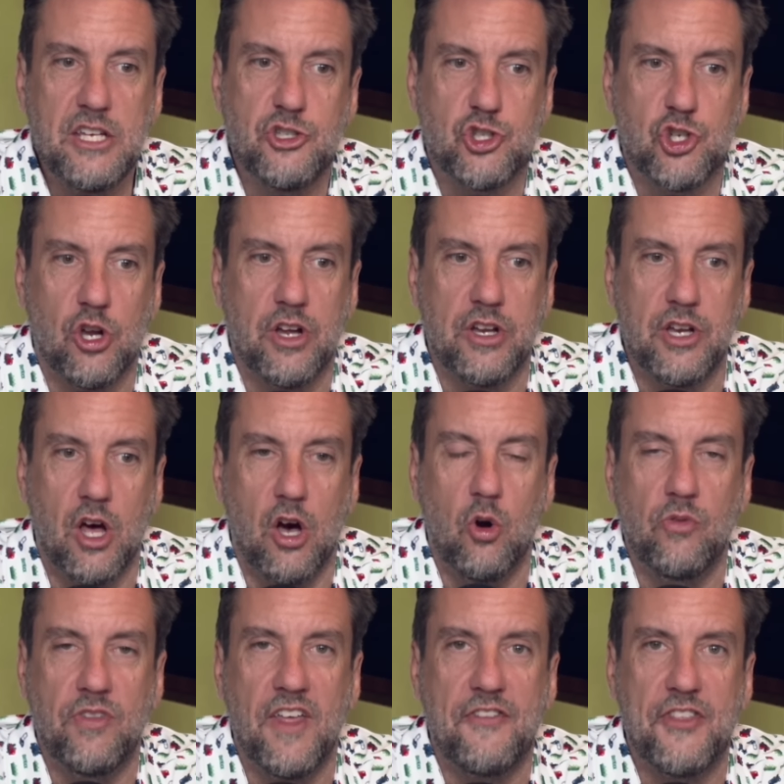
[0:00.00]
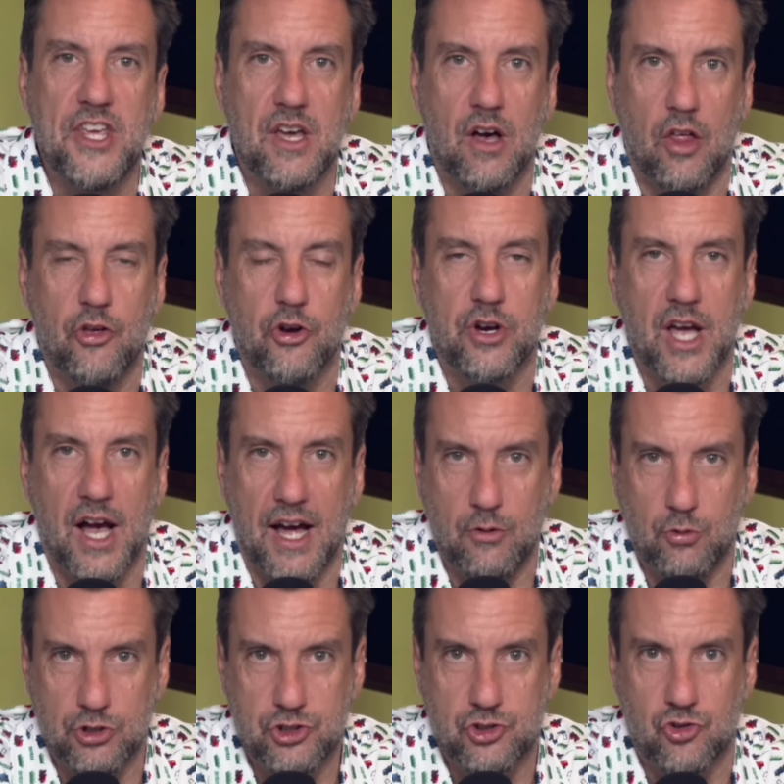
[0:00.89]
should have known that the other guy
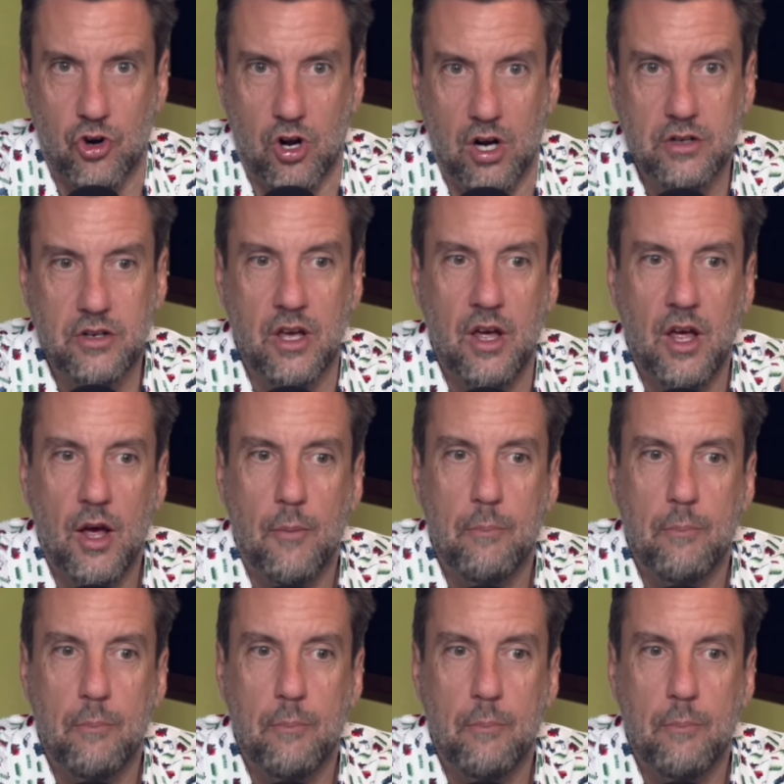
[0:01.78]
was drunk.